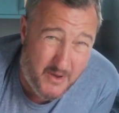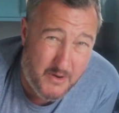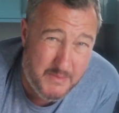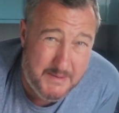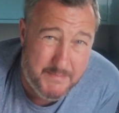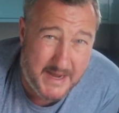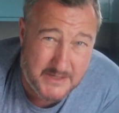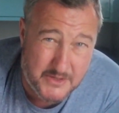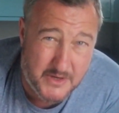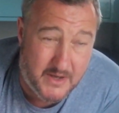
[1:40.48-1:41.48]
horrible
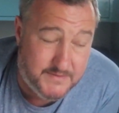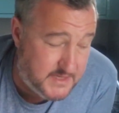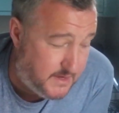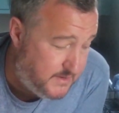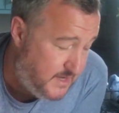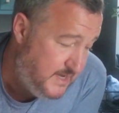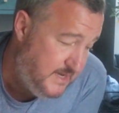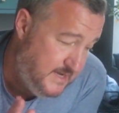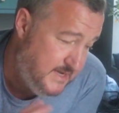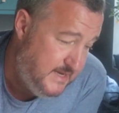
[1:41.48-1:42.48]
impact on your life. So
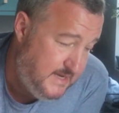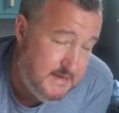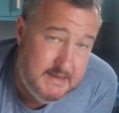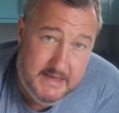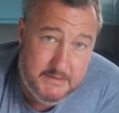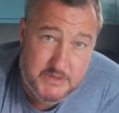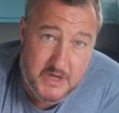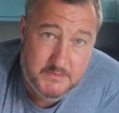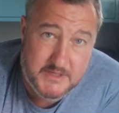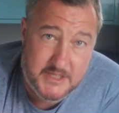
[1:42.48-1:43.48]
it was
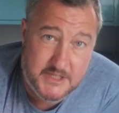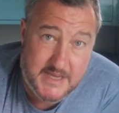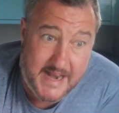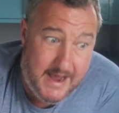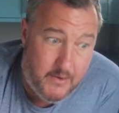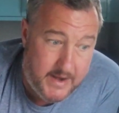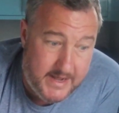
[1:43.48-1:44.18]
time to just get out.